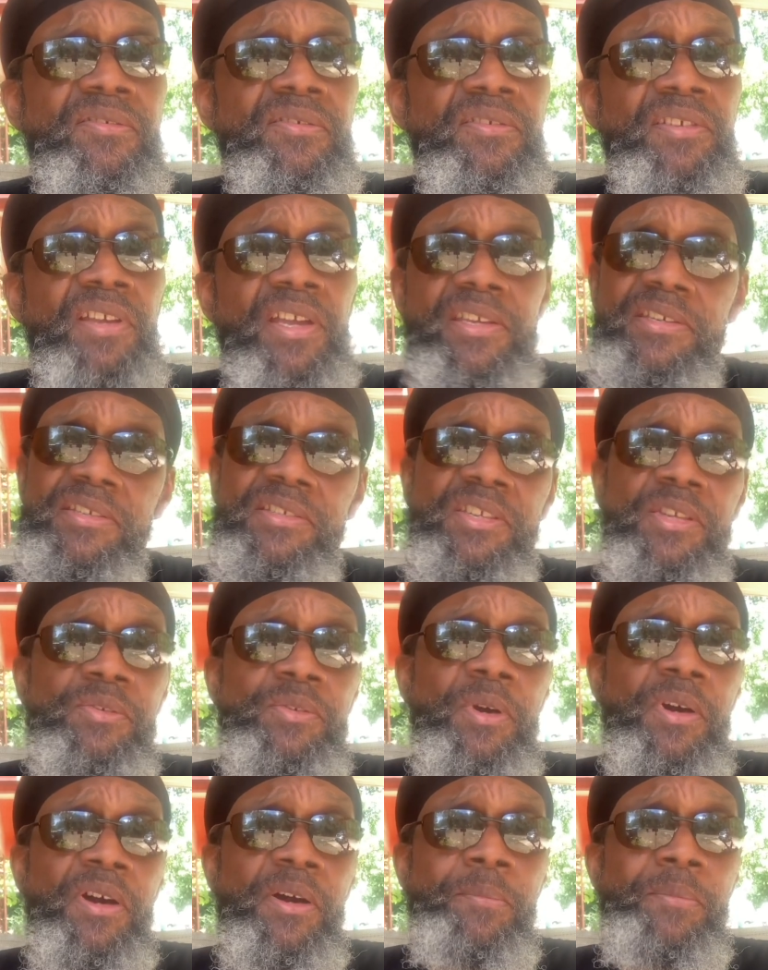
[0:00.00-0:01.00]
and
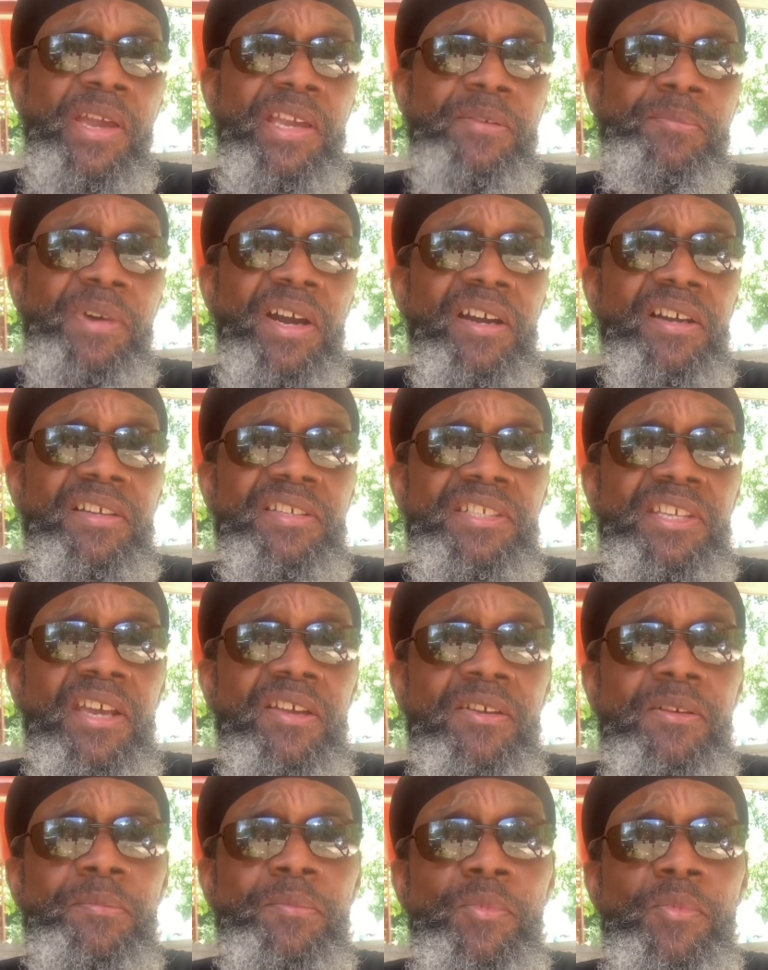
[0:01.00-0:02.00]
to make my
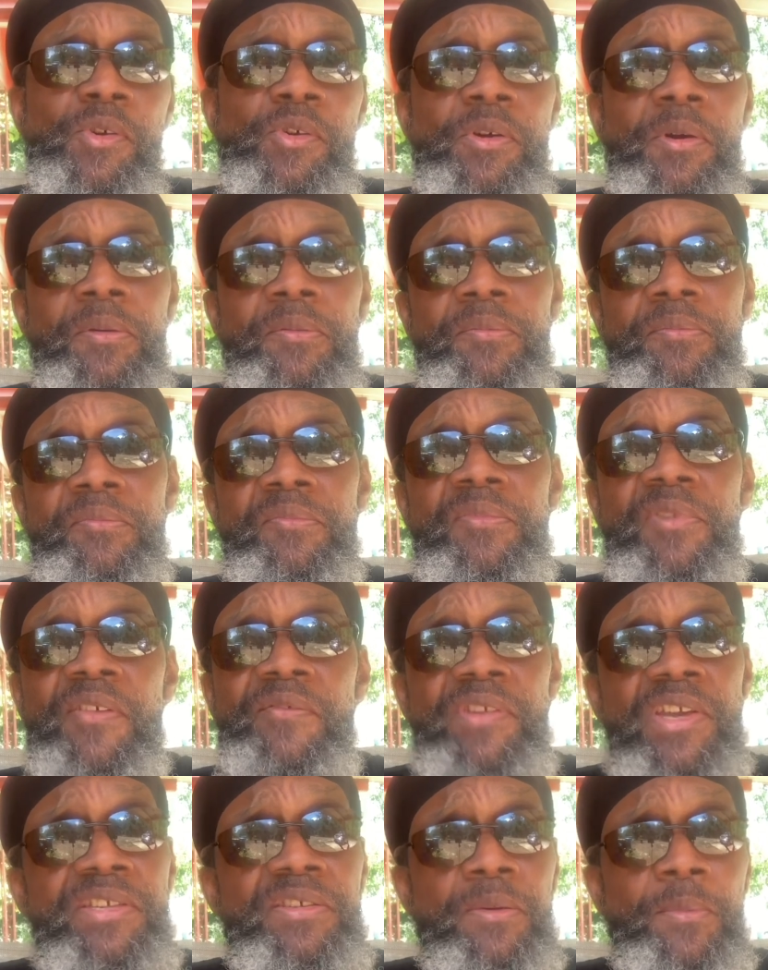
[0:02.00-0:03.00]
channel more
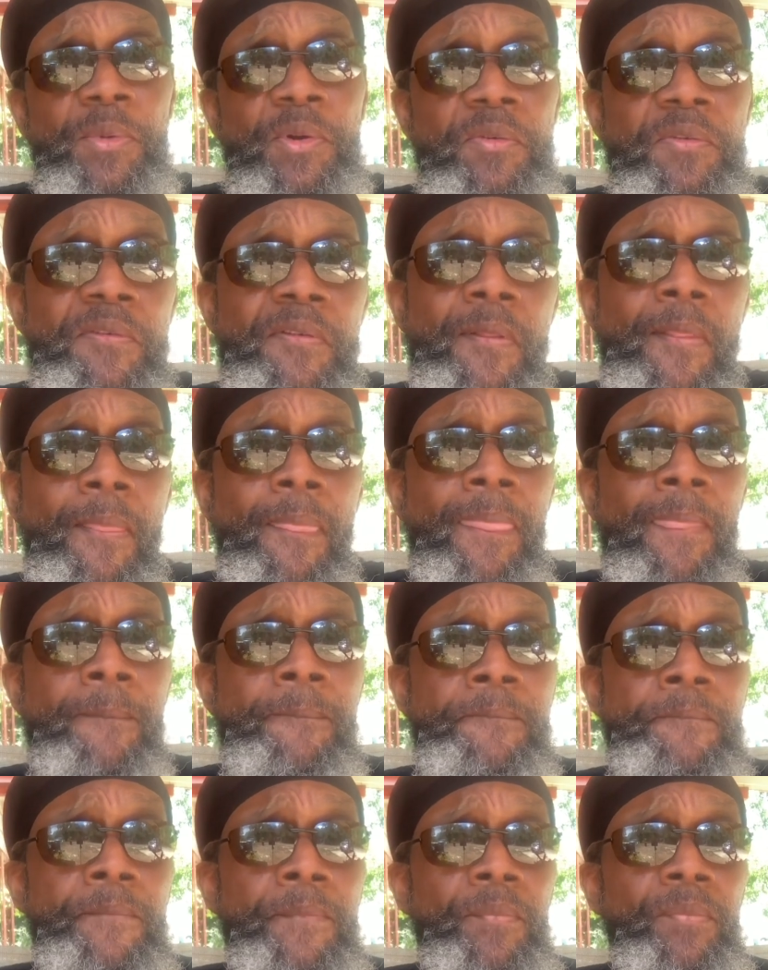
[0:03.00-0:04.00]
visible.
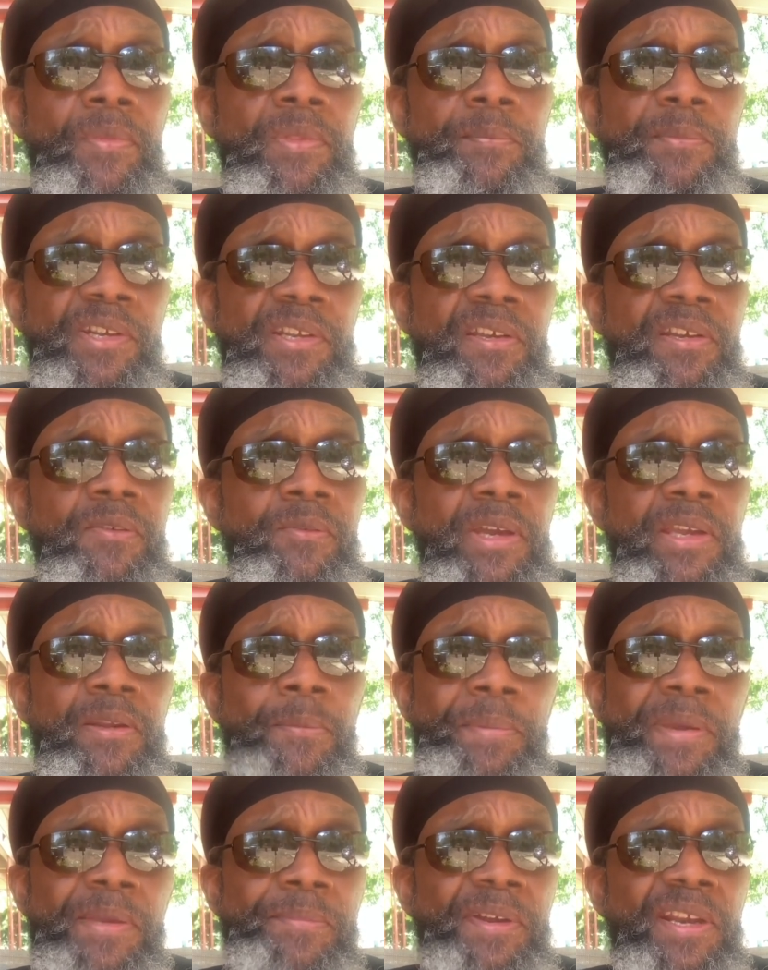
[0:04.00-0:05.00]
But anyway, the
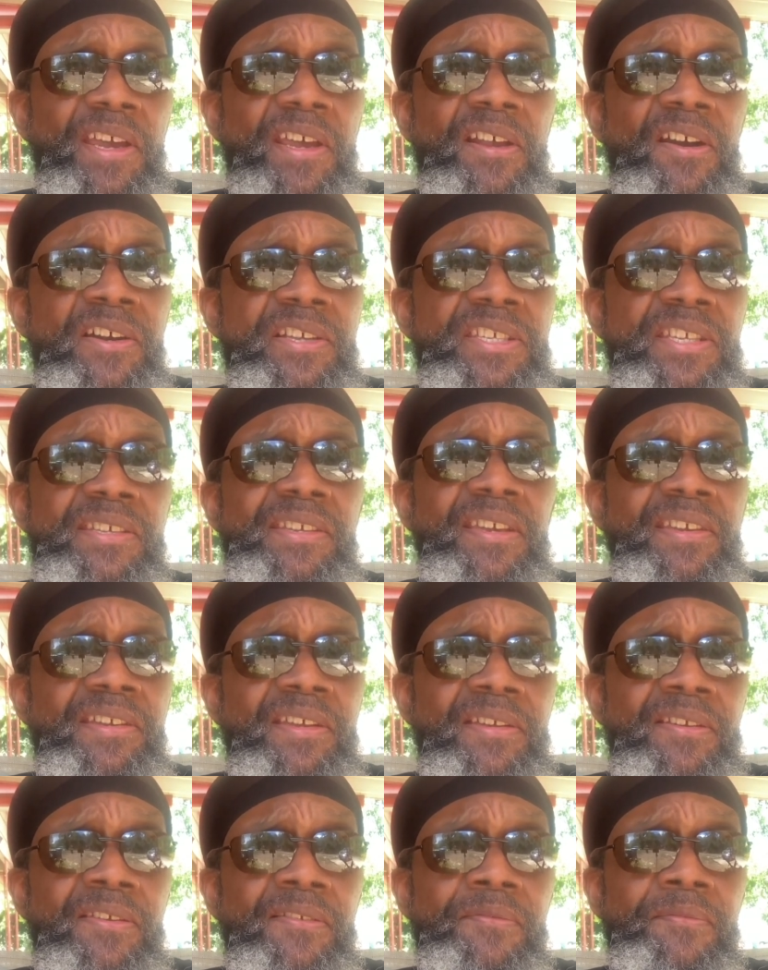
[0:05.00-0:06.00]
people that are seeing
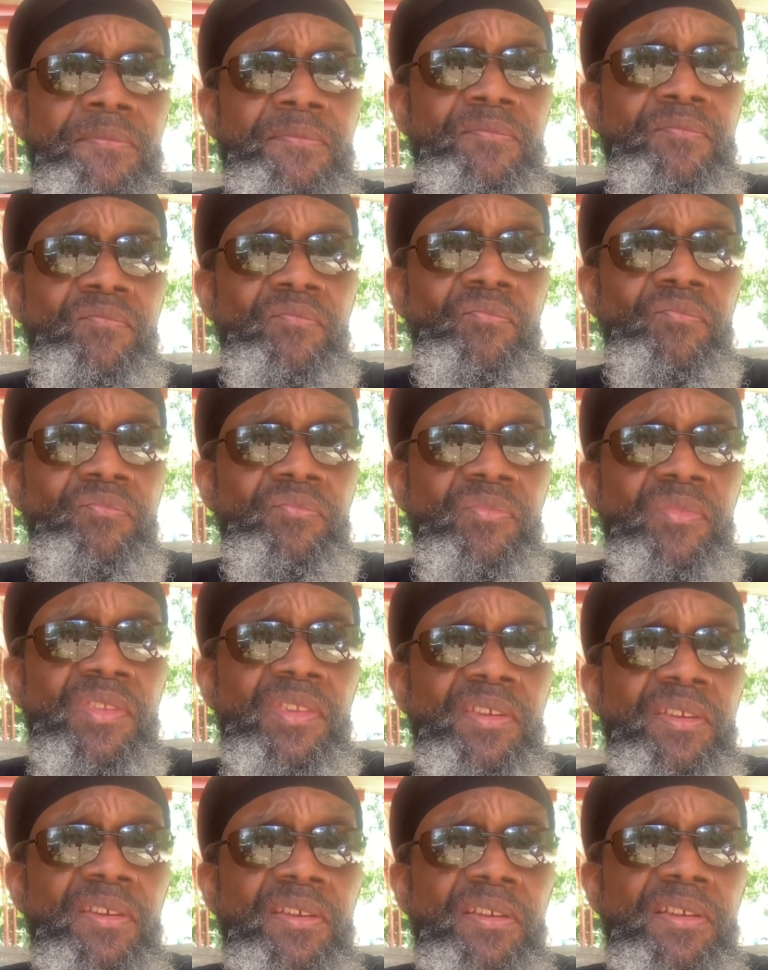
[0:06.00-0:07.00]
it
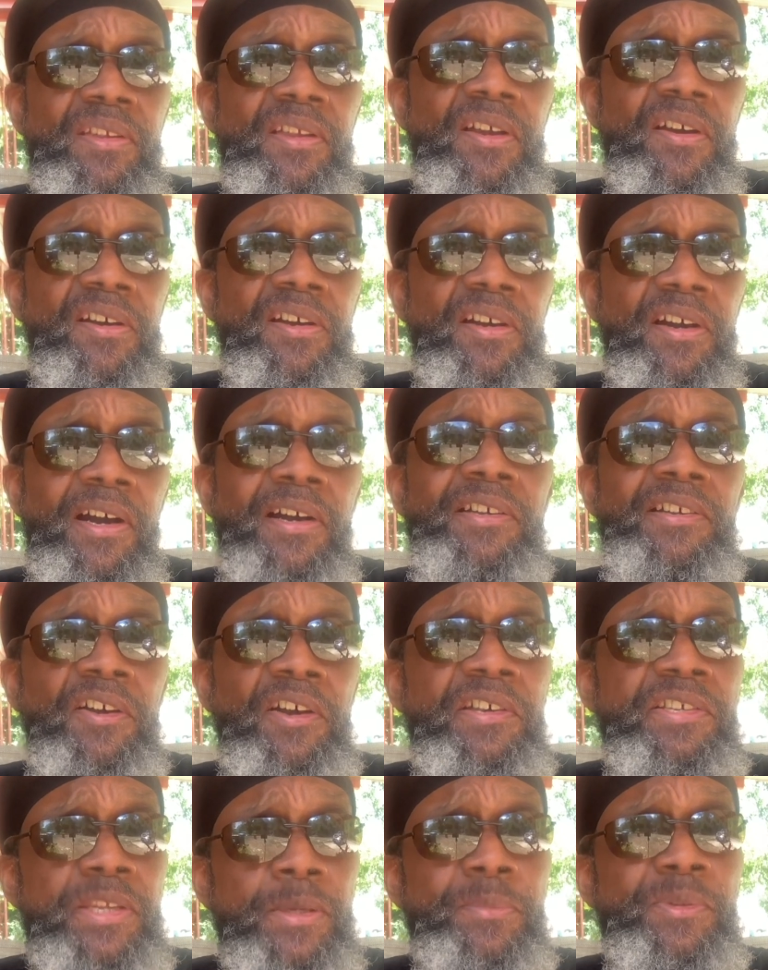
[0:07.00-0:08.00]

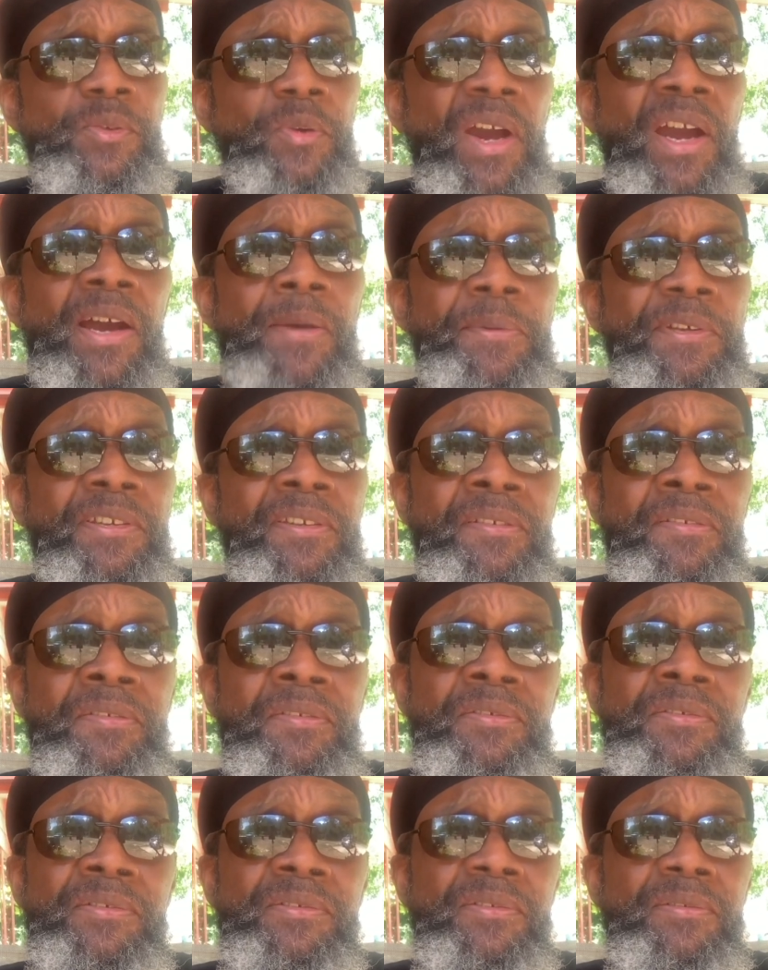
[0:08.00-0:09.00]
are subscribing,
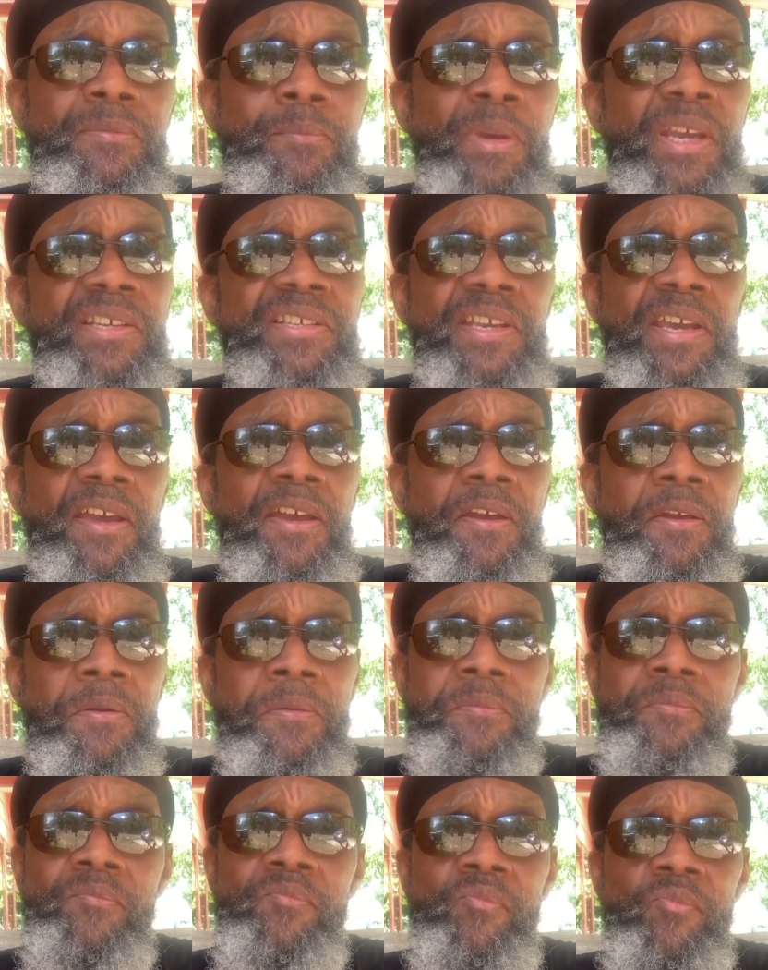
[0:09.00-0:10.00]
big time.
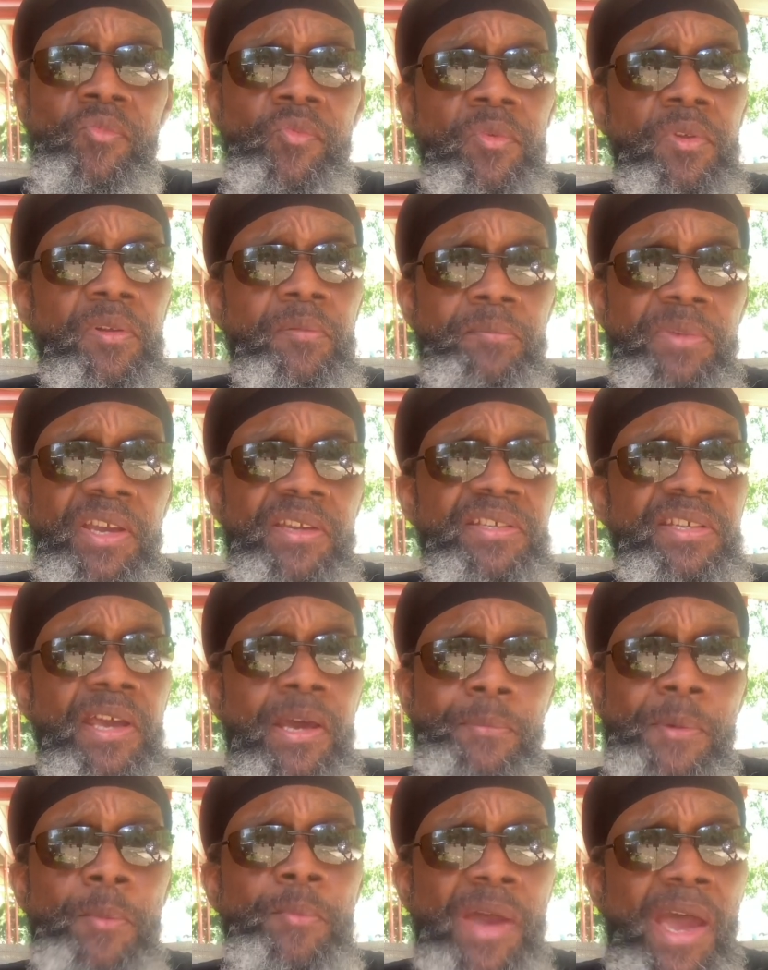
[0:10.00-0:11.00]

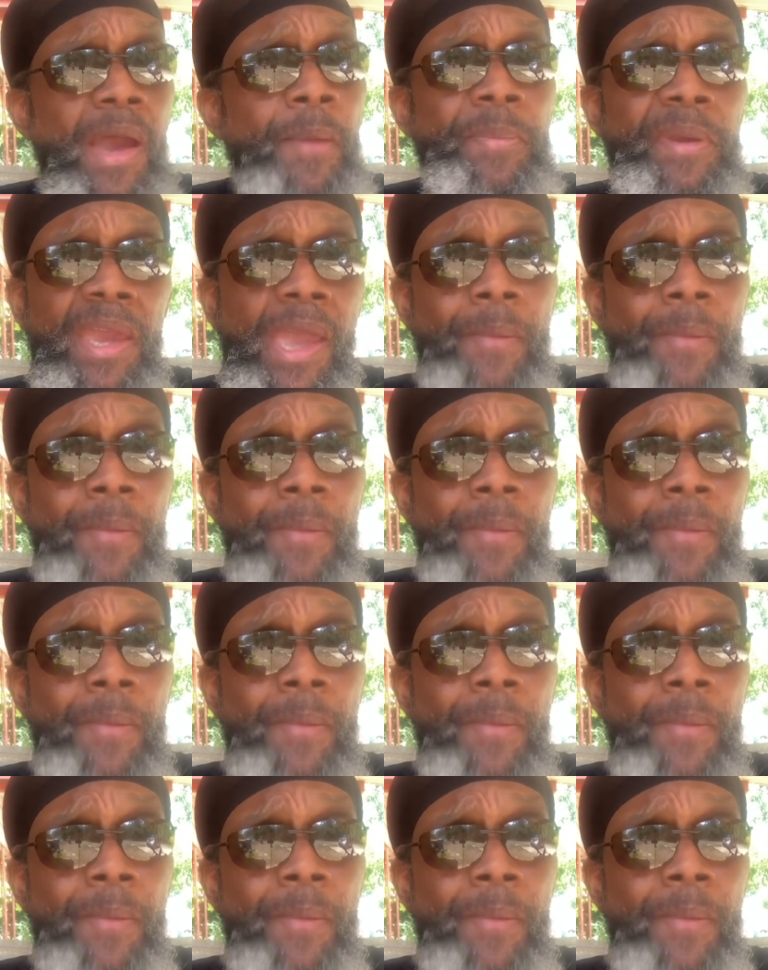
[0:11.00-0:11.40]
I'm happy,